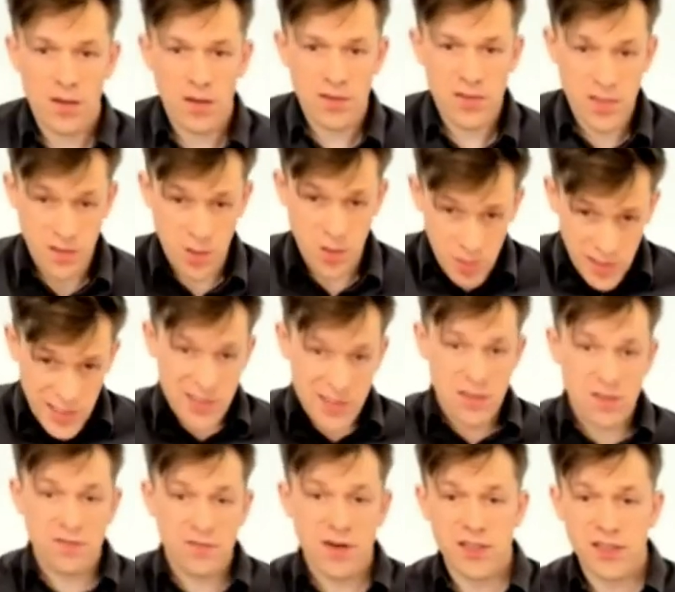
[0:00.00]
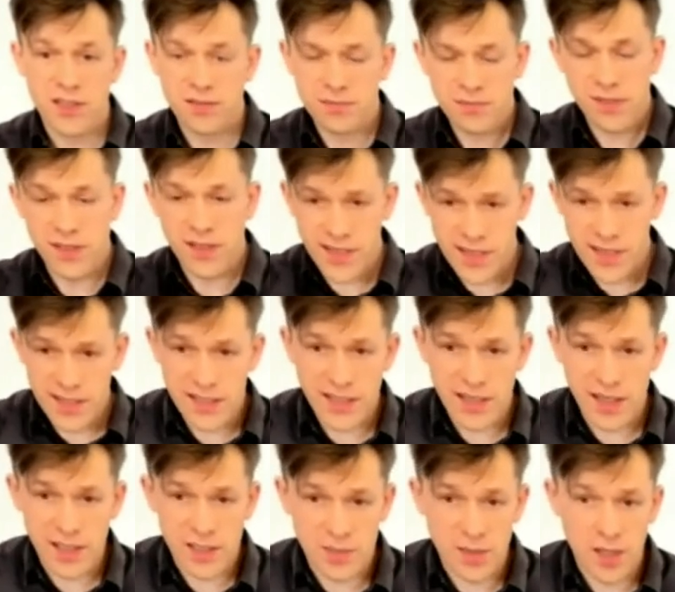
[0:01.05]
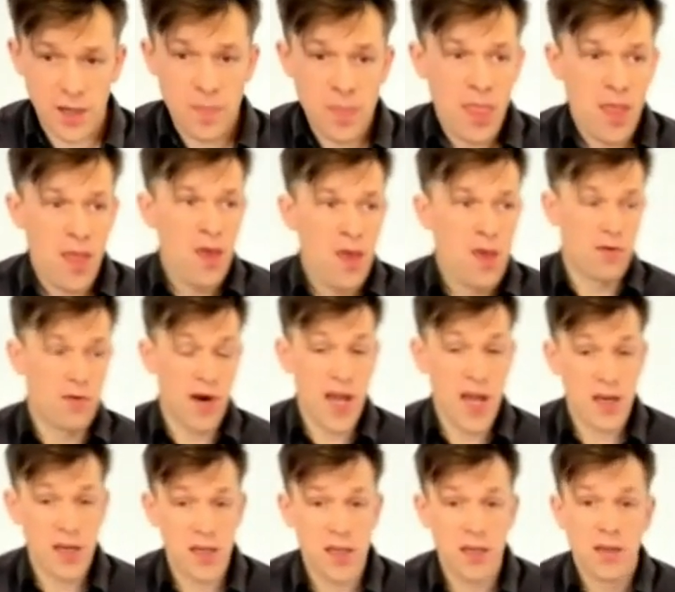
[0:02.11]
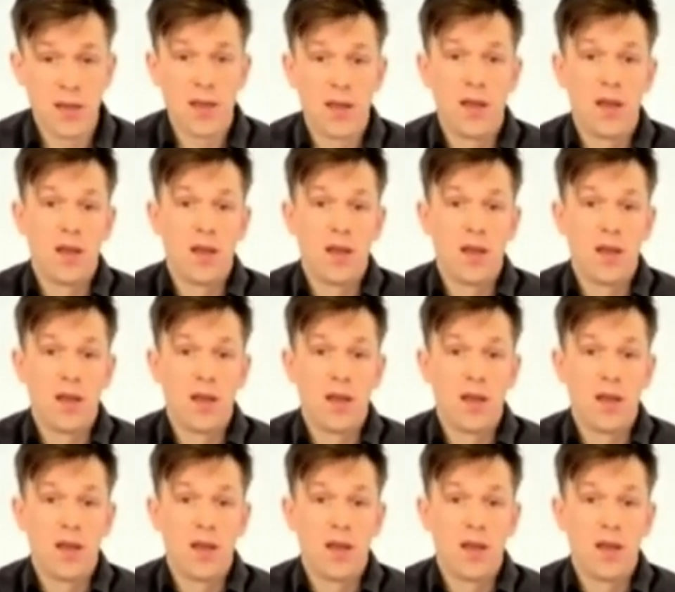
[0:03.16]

It's a complete differential Lie algebra for any